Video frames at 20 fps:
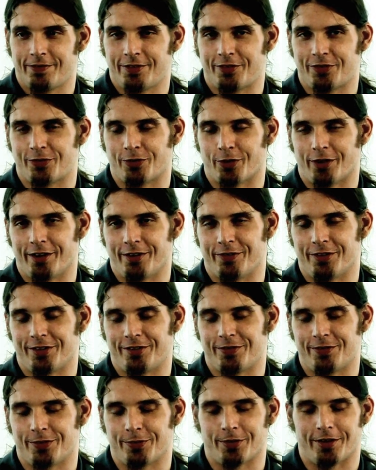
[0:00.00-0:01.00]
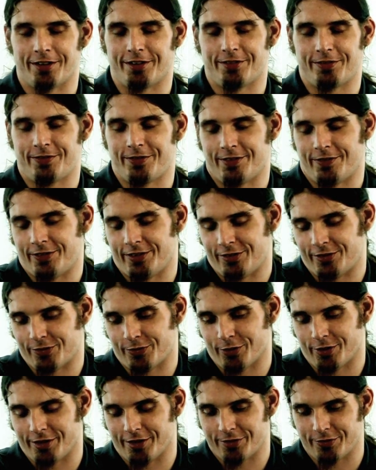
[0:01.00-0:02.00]
it's free. If it's
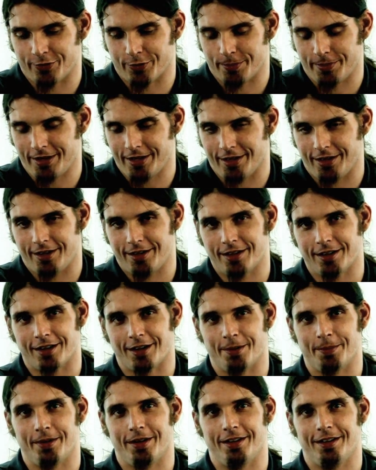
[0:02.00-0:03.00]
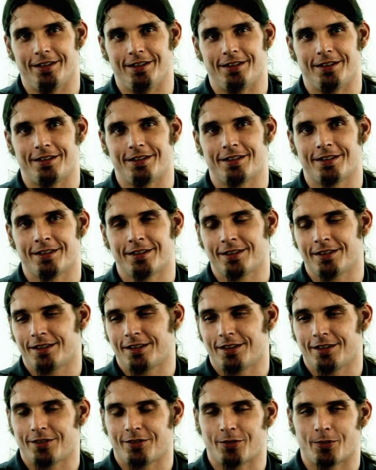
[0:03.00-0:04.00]
free, it's for me. I mean,
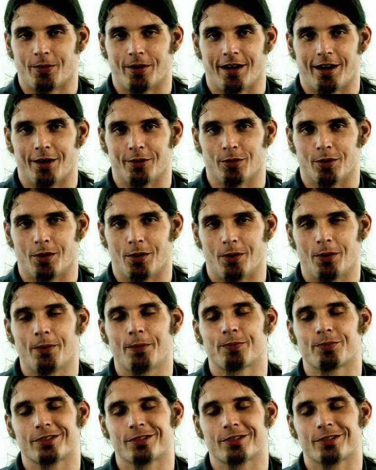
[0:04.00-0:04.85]
it's the way I roll.